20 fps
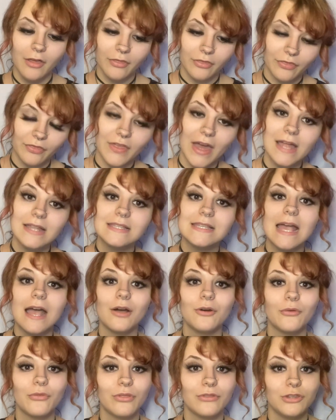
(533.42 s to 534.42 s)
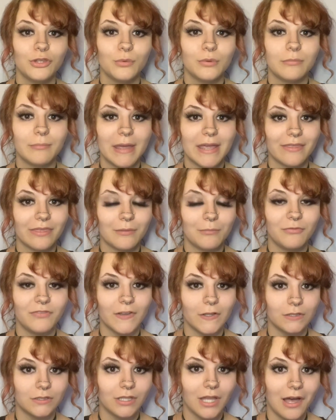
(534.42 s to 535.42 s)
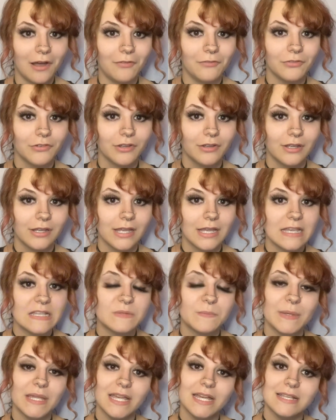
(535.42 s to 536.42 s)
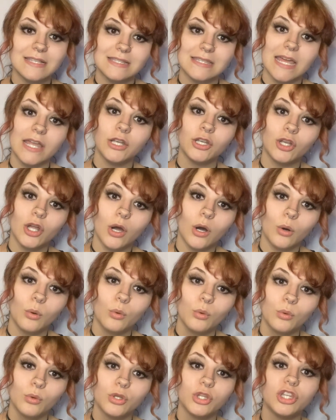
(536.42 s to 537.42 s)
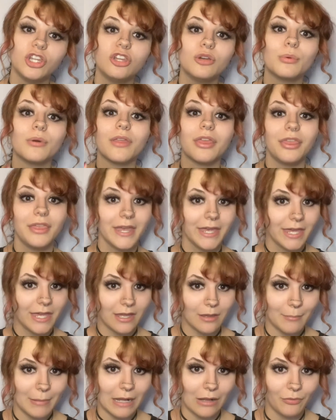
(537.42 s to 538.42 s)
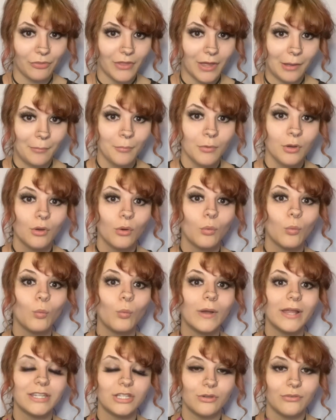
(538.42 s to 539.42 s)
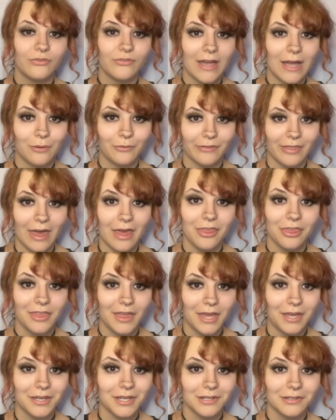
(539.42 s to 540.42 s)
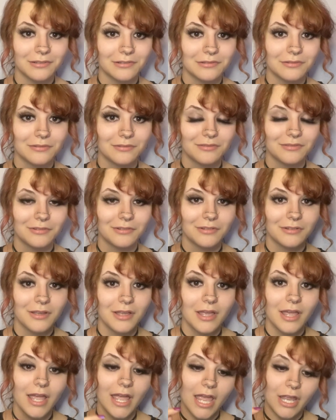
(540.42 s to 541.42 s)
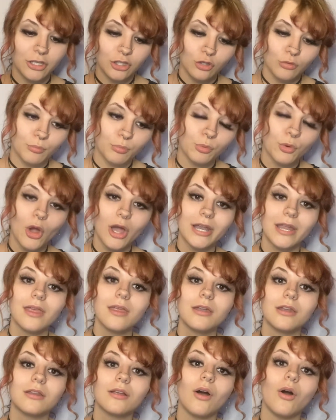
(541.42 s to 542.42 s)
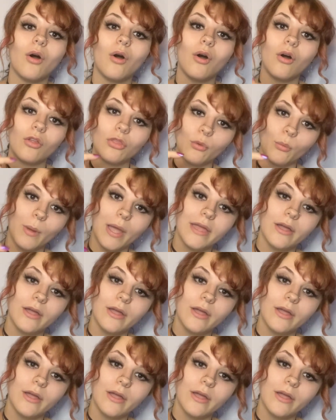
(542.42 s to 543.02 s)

That's how you would make them feel loved, is because they know you were thinking about them when you found that thing. And you brought it all the way